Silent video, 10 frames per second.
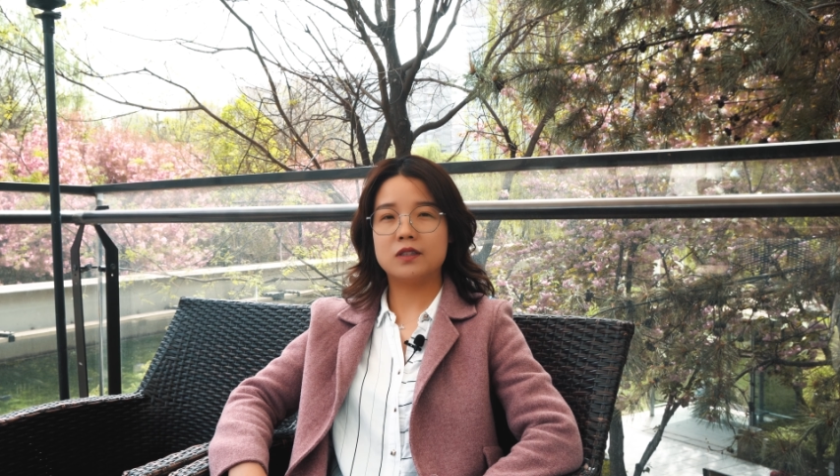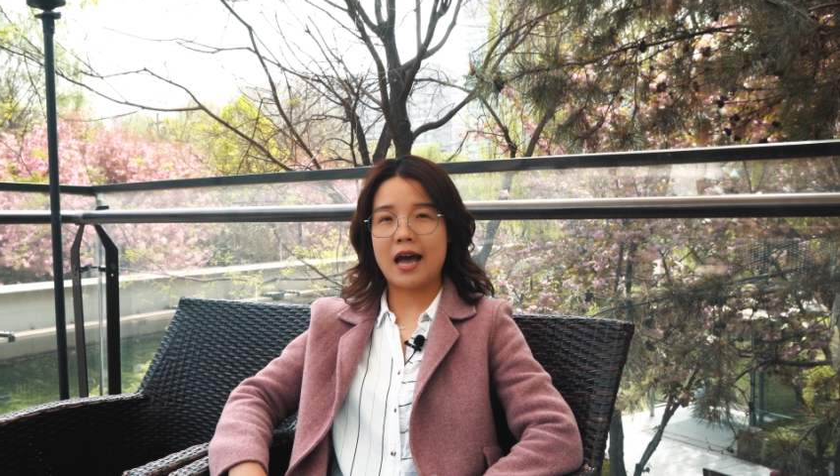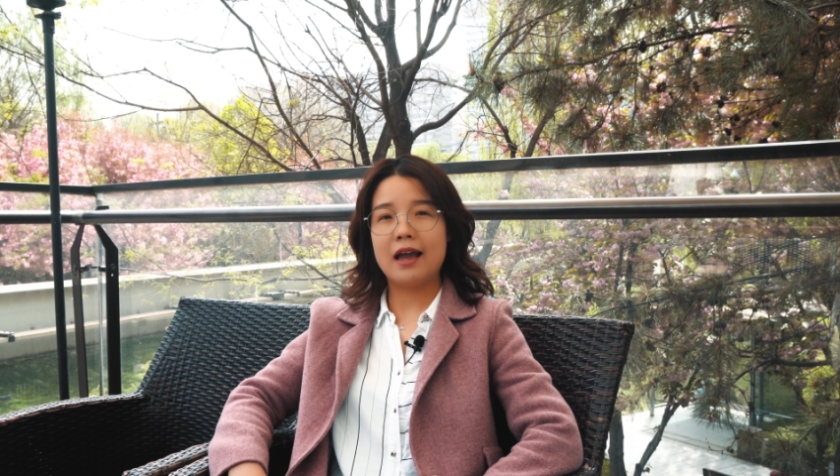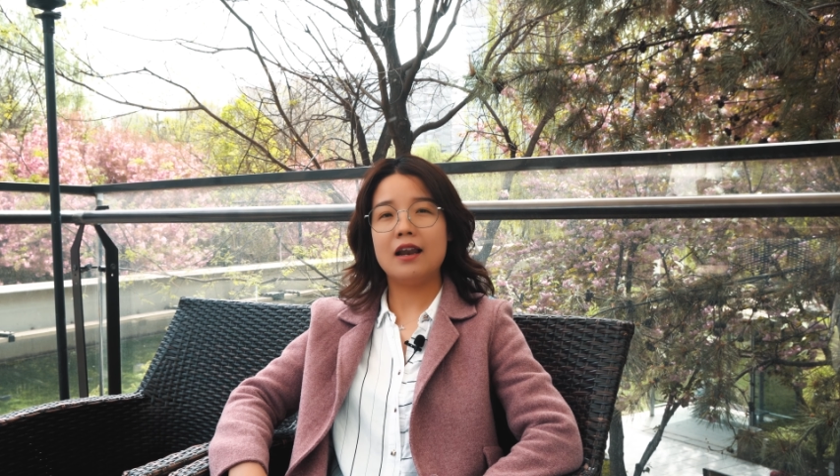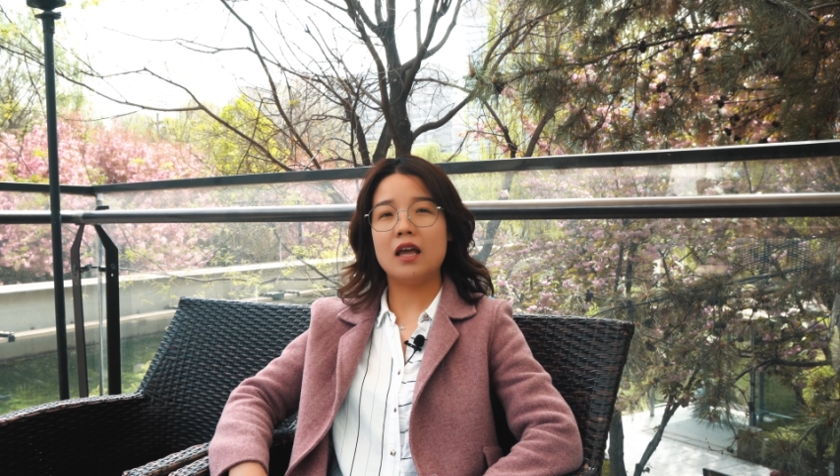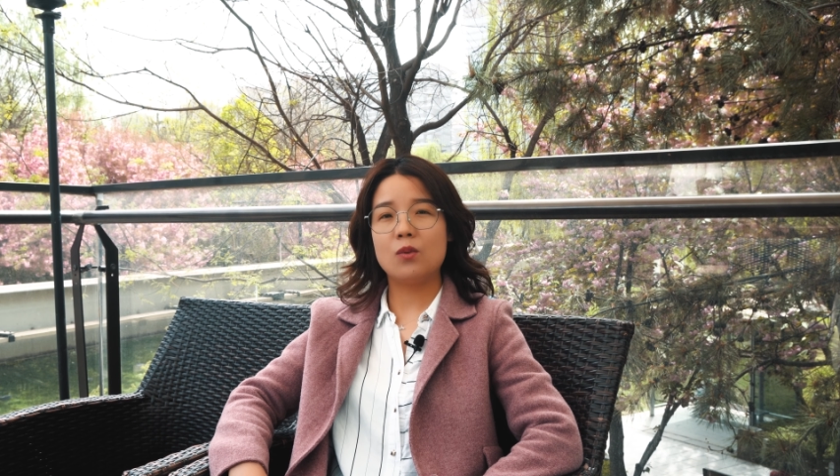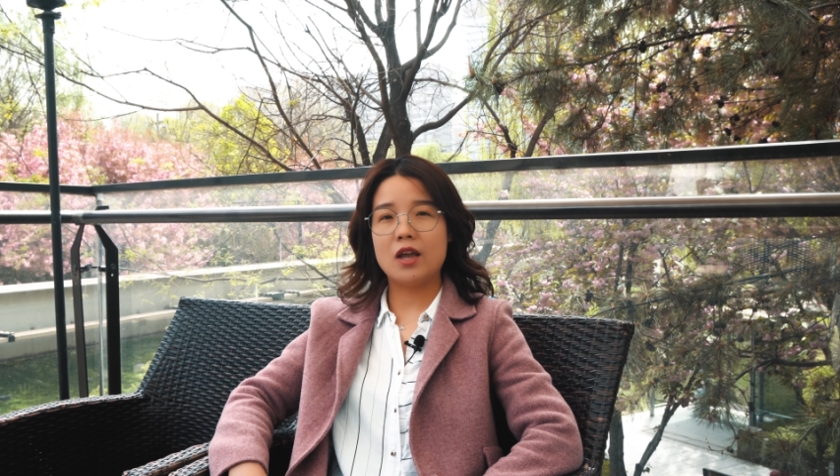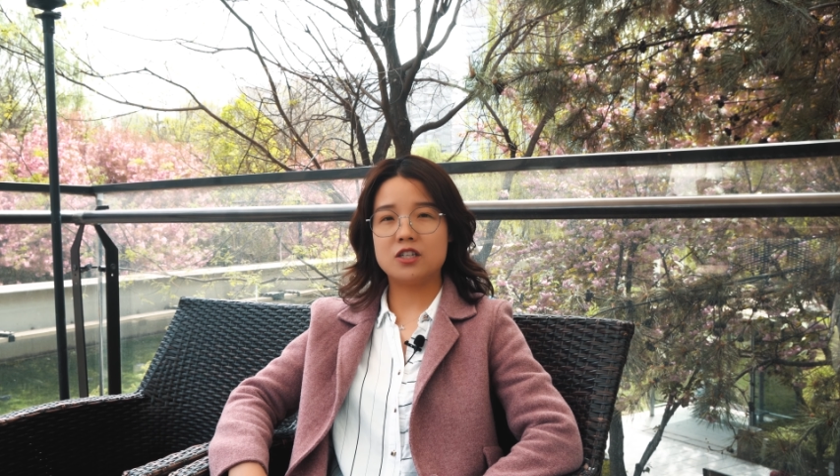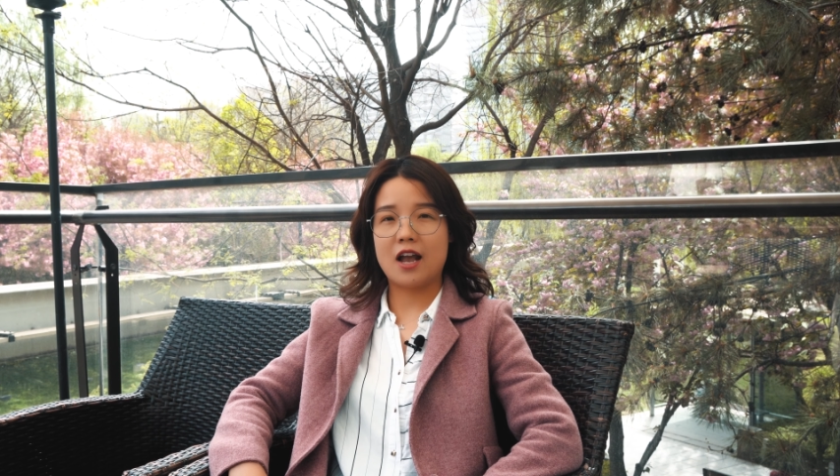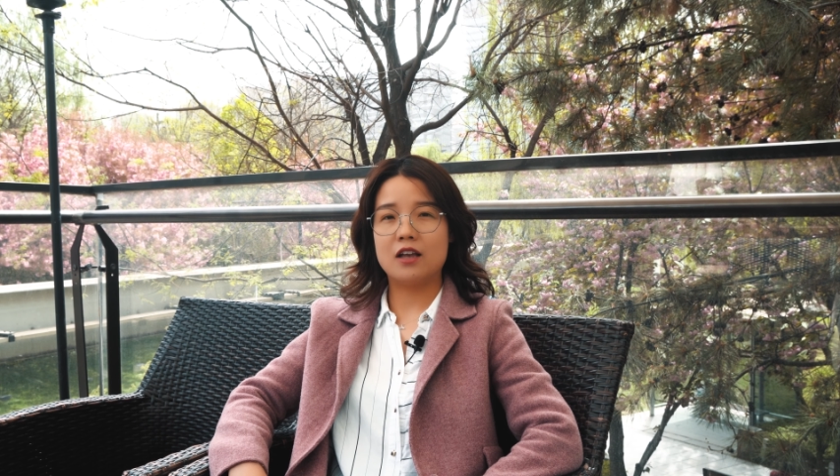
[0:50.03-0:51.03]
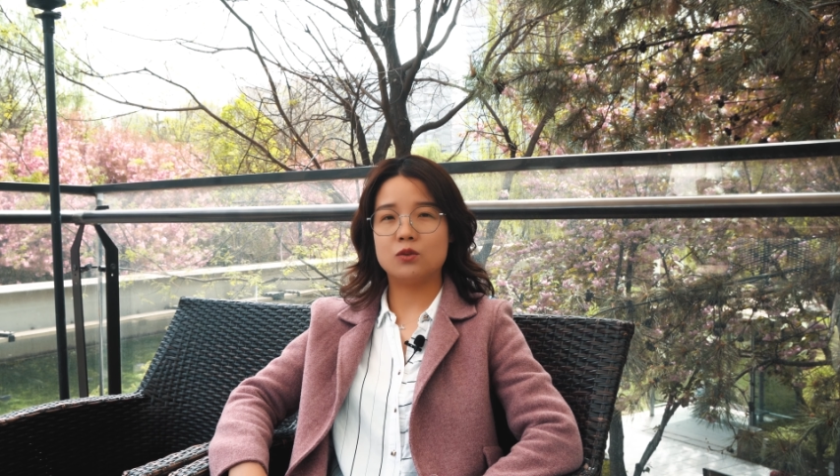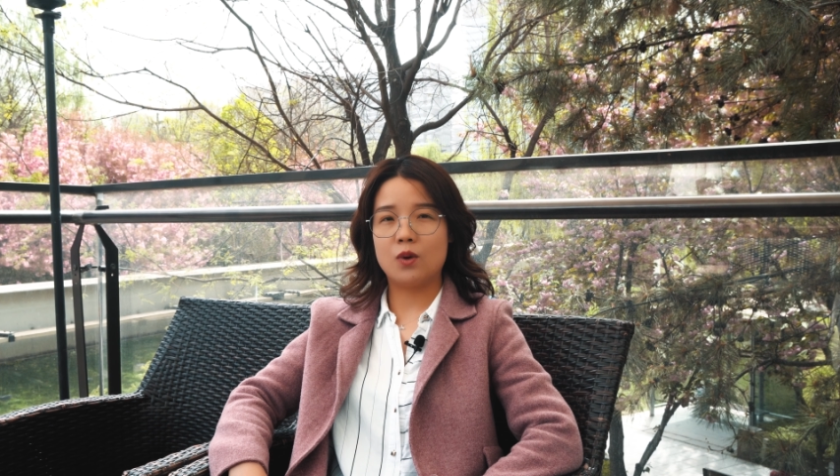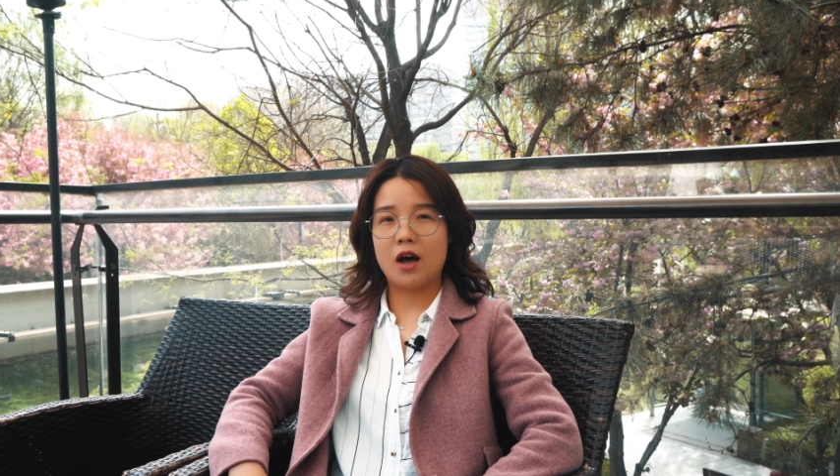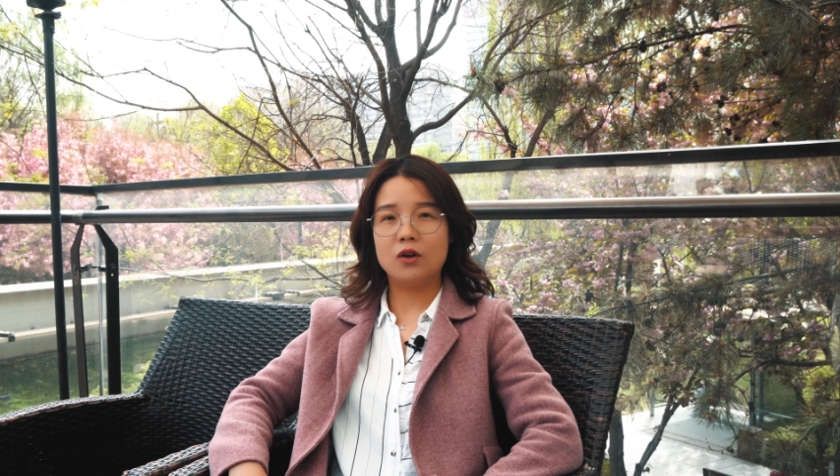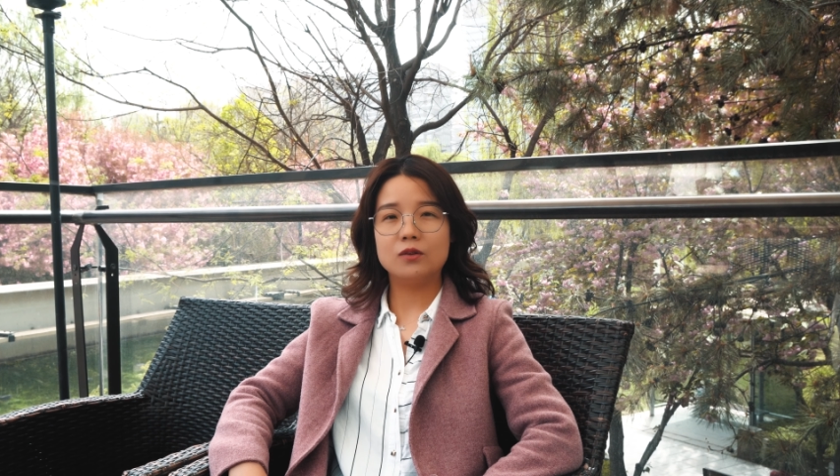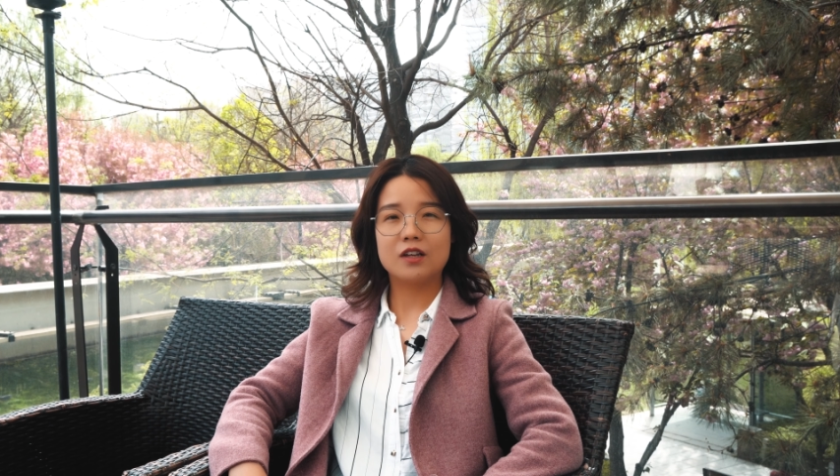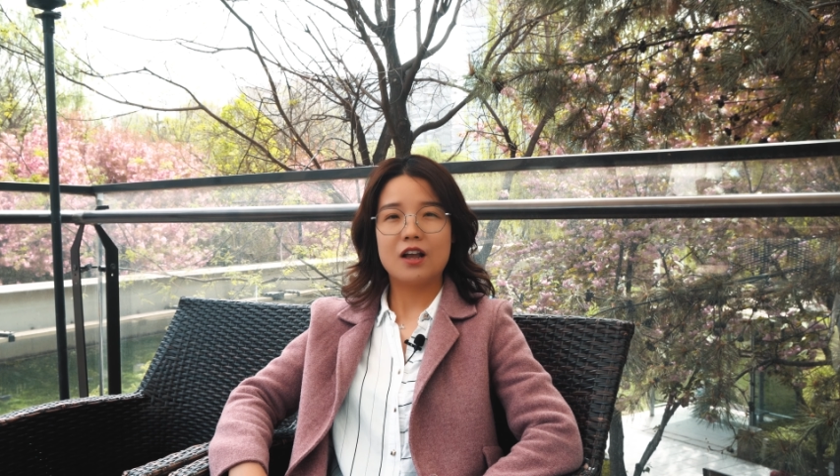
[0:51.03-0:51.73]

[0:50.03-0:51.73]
of Thai language as well.